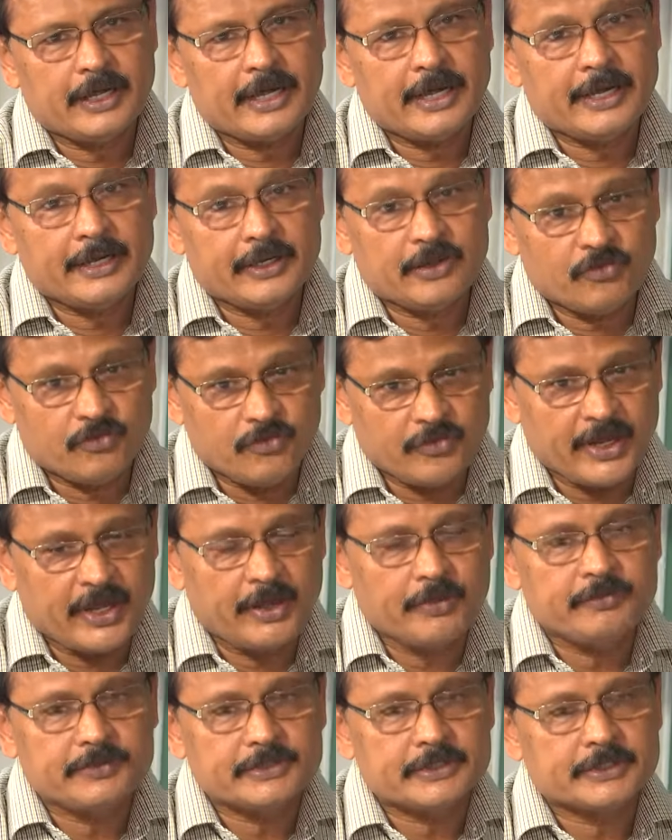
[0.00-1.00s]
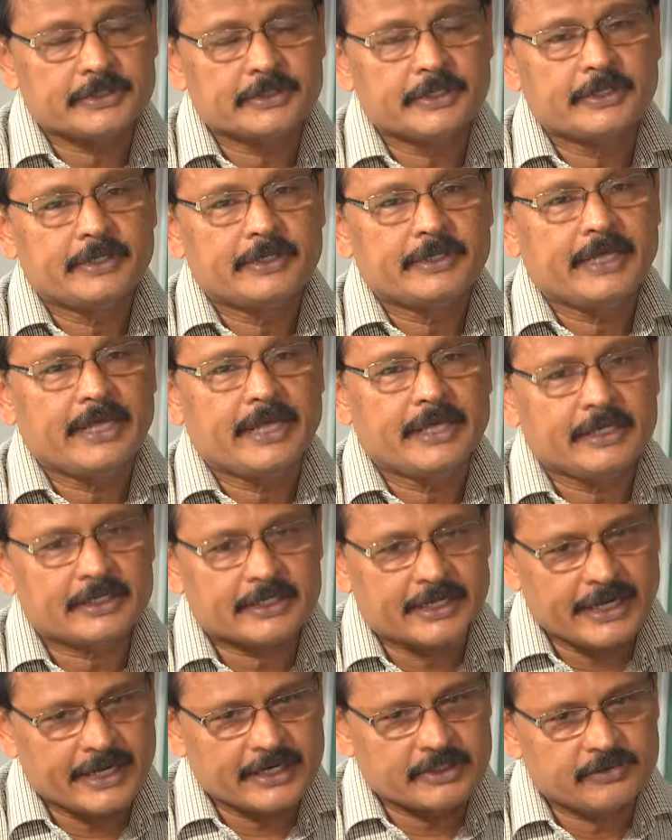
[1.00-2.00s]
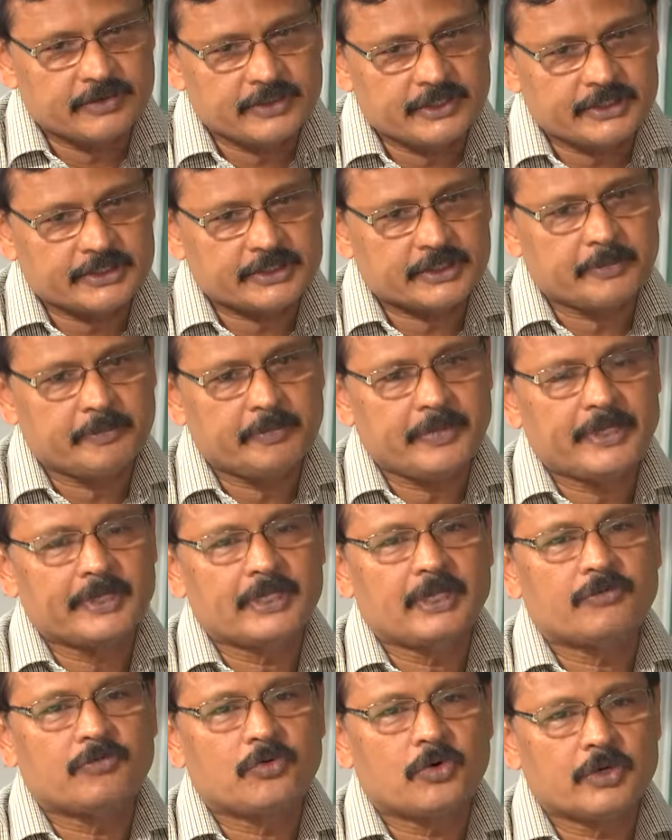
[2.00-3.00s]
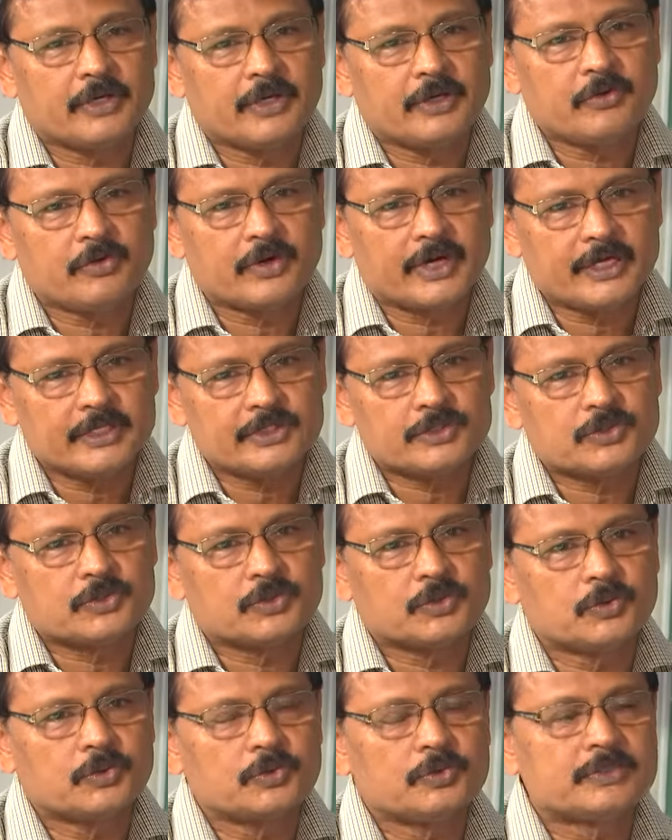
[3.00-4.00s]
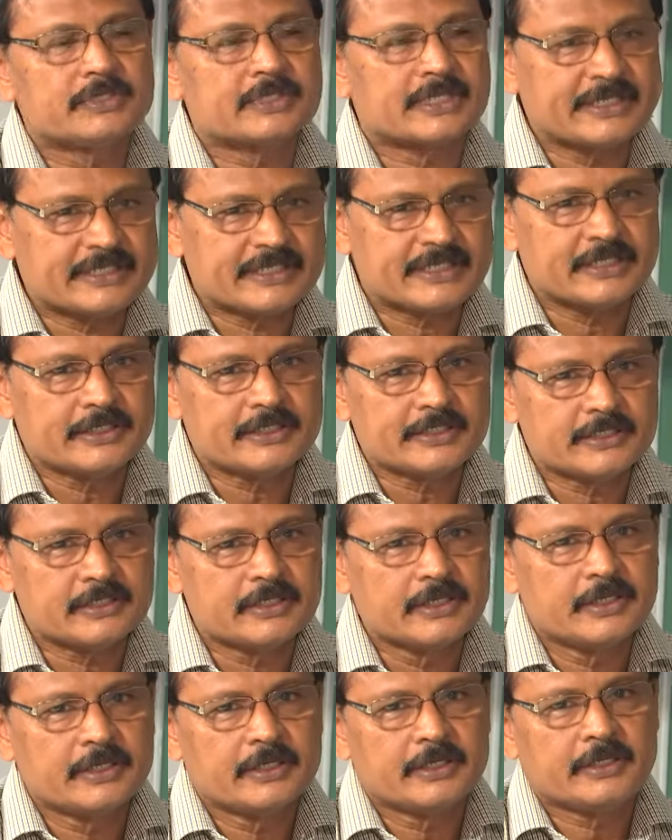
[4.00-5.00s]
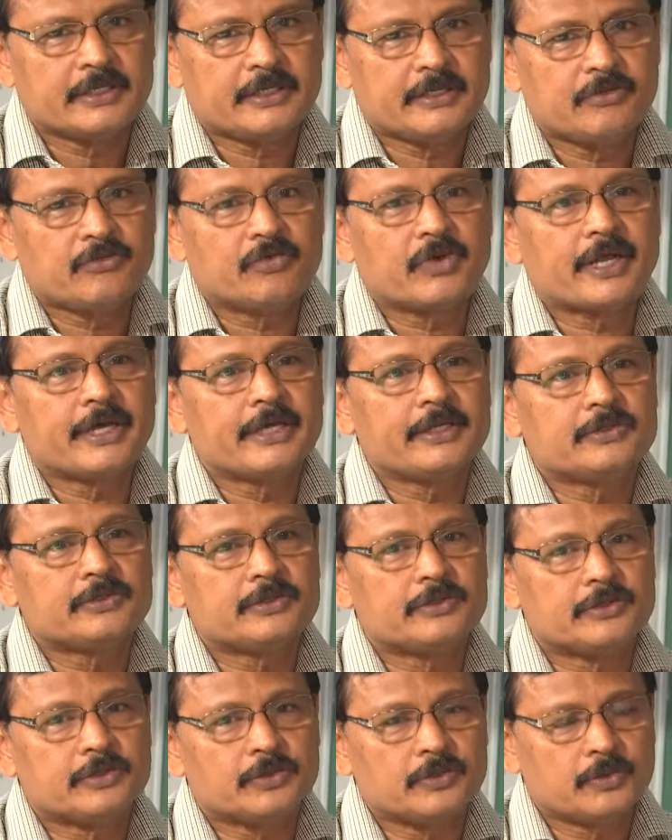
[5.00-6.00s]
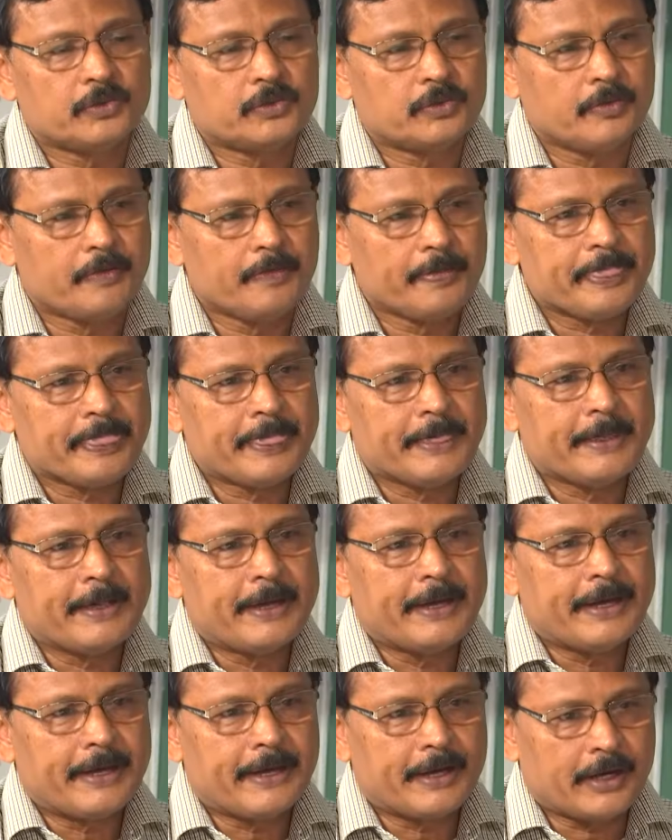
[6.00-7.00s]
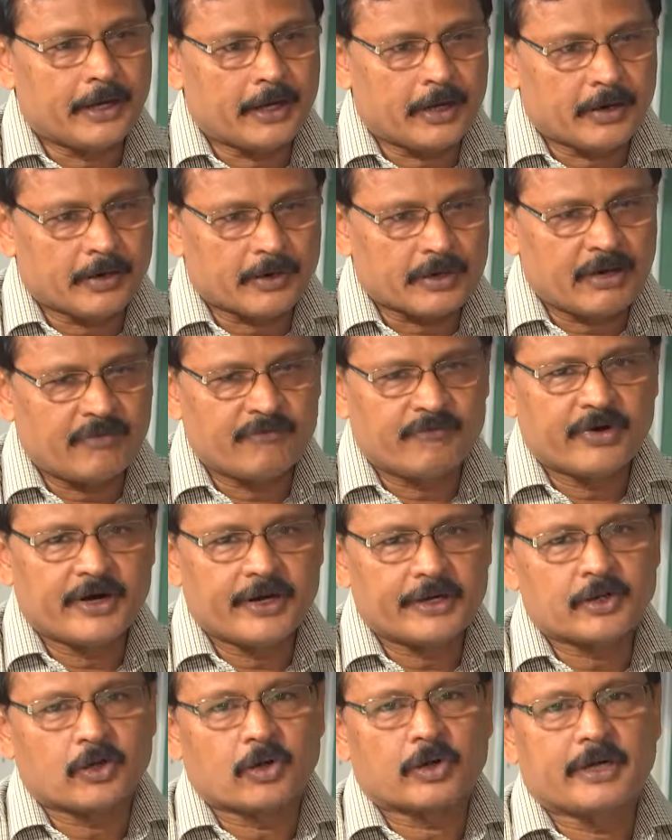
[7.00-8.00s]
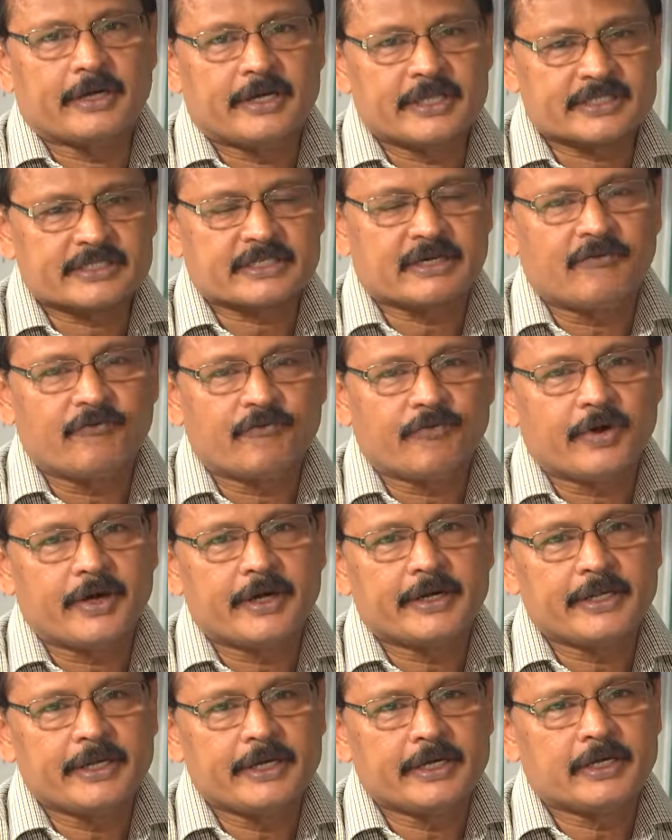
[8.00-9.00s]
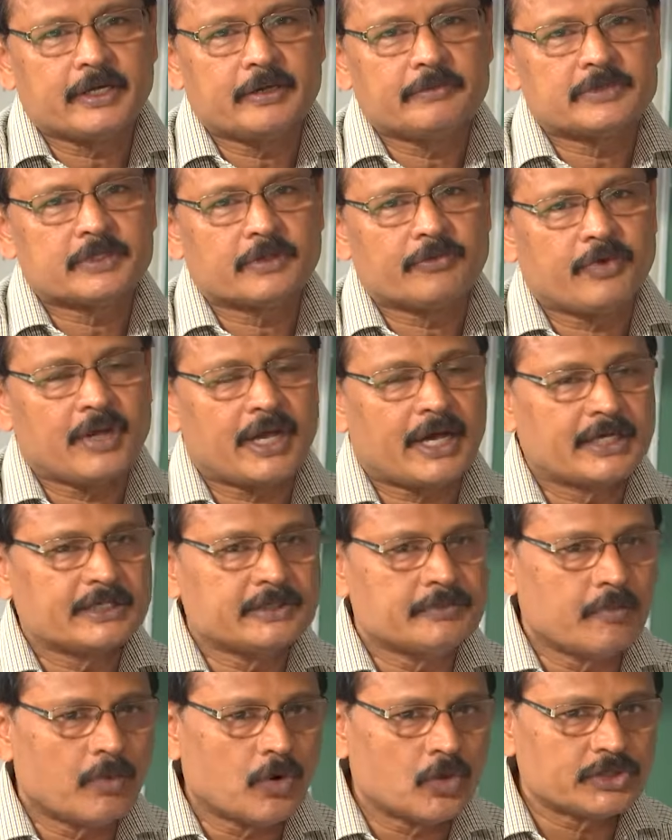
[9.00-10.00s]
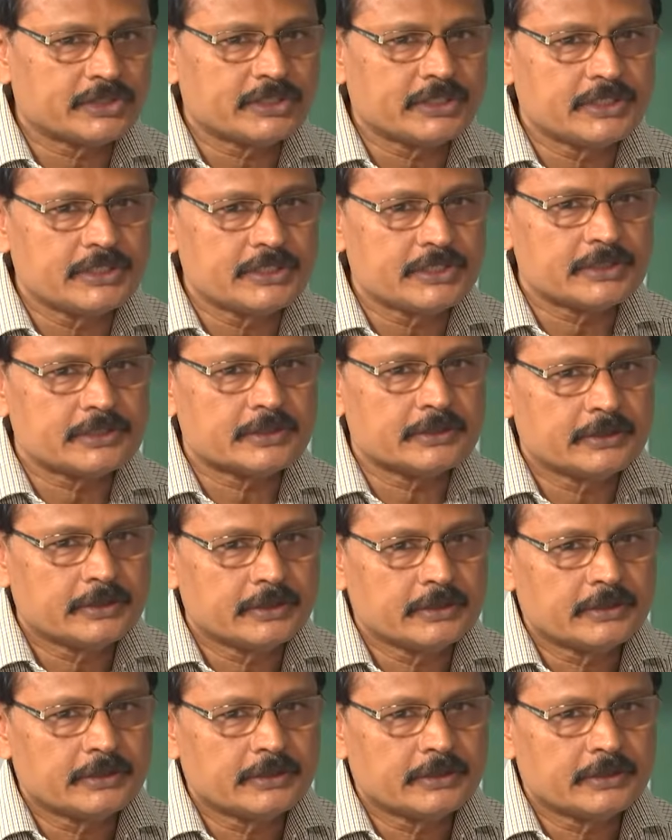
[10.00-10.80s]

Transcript: and the waves interact with the ship and therefore give rise to stresses, give rise to comfort or discomfort in terms of large motions,